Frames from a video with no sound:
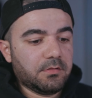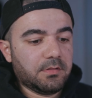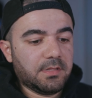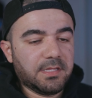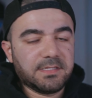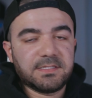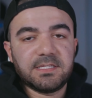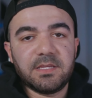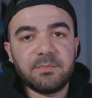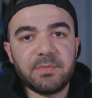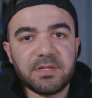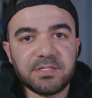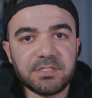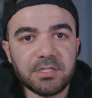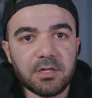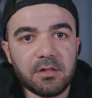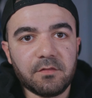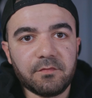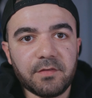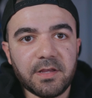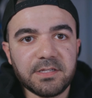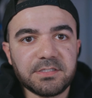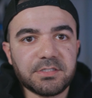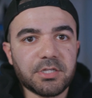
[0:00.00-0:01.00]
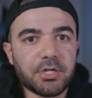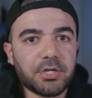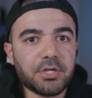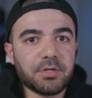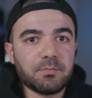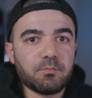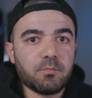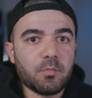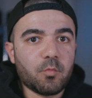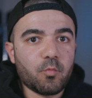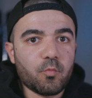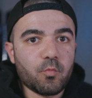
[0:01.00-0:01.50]
let's say myself,
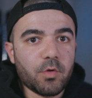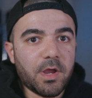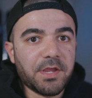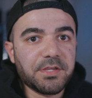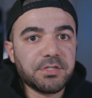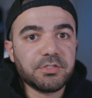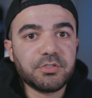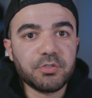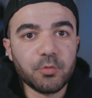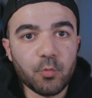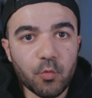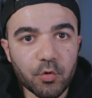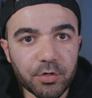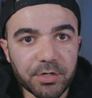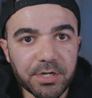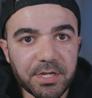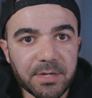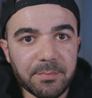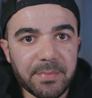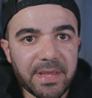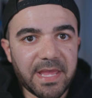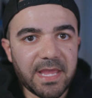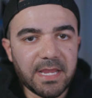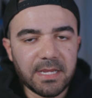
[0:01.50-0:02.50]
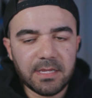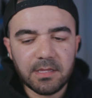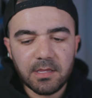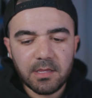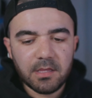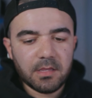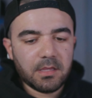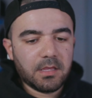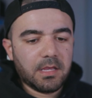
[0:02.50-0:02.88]
I used to work in a bank.